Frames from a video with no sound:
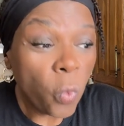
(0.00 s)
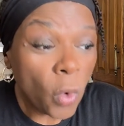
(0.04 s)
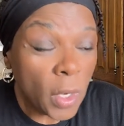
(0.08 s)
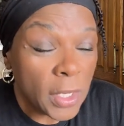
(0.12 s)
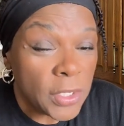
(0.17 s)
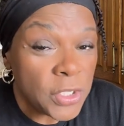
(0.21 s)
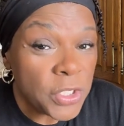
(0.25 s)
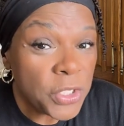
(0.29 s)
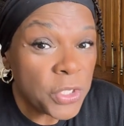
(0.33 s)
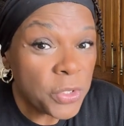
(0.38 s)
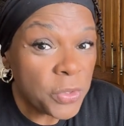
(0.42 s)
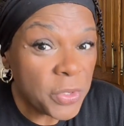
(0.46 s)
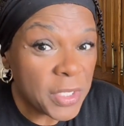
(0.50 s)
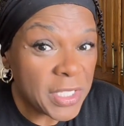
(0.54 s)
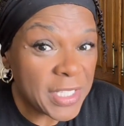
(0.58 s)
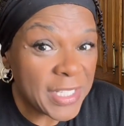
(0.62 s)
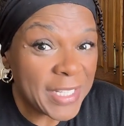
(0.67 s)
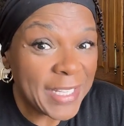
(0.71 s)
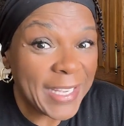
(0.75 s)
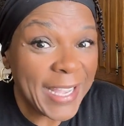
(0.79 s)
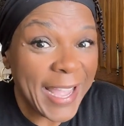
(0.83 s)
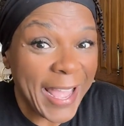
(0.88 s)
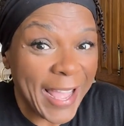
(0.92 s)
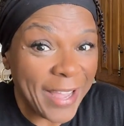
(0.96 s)
once you
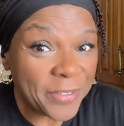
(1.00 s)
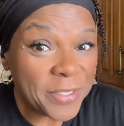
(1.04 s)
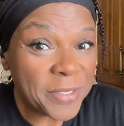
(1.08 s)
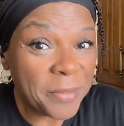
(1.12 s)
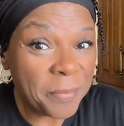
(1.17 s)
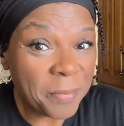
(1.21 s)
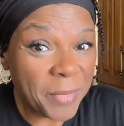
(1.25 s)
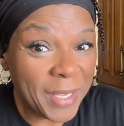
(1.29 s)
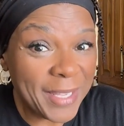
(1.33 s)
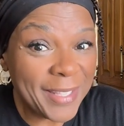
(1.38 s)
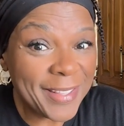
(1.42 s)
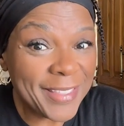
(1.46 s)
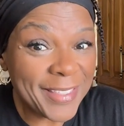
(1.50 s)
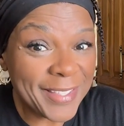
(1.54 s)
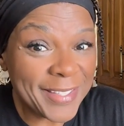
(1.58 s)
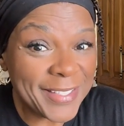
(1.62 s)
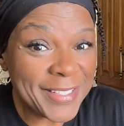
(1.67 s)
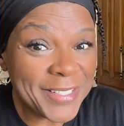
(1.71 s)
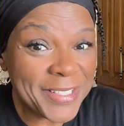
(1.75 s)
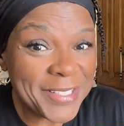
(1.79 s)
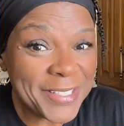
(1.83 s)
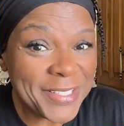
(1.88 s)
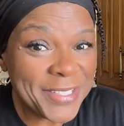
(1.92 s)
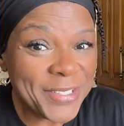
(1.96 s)
see how to make
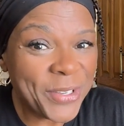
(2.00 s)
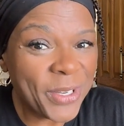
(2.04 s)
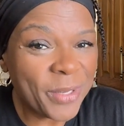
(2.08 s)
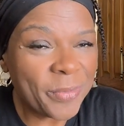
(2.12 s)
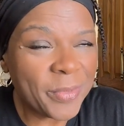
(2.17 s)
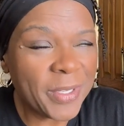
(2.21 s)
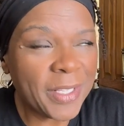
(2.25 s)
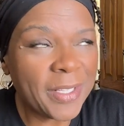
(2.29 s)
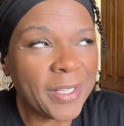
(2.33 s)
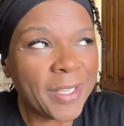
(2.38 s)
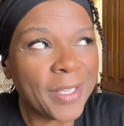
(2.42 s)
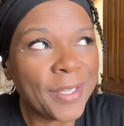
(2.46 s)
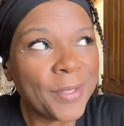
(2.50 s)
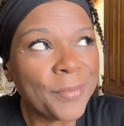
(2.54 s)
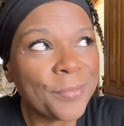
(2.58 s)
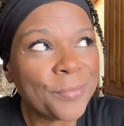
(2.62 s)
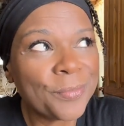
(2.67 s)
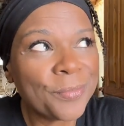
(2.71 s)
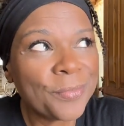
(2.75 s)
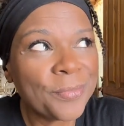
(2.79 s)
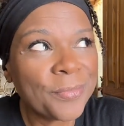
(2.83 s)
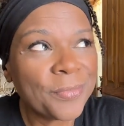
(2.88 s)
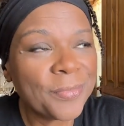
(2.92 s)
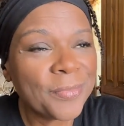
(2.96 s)
this, you're gonna be like,
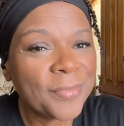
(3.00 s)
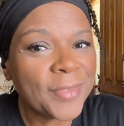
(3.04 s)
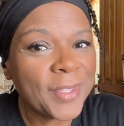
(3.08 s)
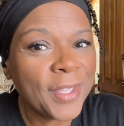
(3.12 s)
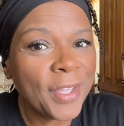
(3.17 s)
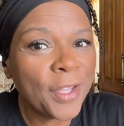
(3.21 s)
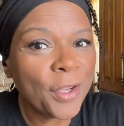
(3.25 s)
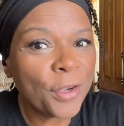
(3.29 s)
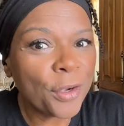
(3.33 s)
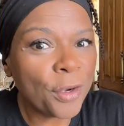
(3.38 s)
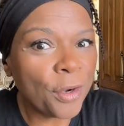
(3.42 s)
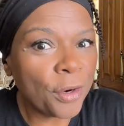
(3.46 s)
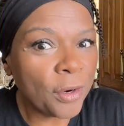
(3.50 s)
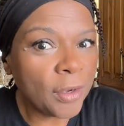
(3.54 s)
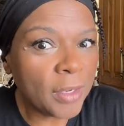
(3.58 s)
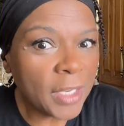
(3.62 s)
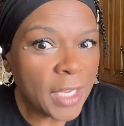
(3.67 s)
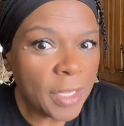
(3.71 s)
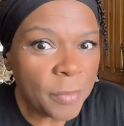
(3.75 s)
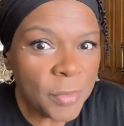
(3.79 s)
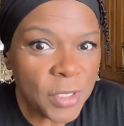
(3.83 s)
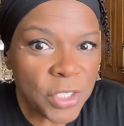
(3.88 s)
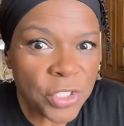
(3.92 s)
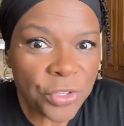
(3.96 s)

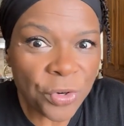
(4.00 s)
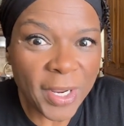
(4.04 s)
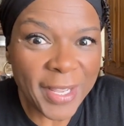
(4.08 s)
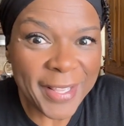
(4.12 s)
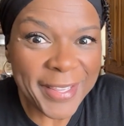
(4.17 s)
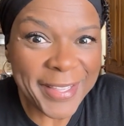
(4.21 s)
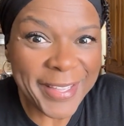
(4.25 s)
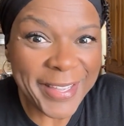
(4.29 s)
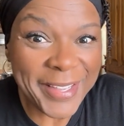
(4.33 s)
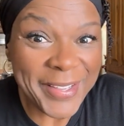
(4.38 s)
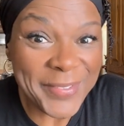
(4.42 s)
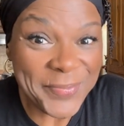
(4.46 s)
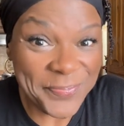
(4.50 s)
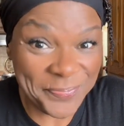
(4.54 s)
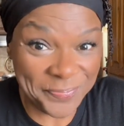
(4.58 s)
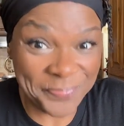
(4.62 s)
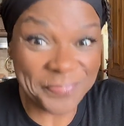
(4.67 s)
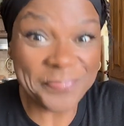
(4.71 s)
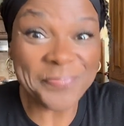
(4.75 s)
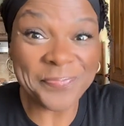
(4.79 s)
girl, let me try that.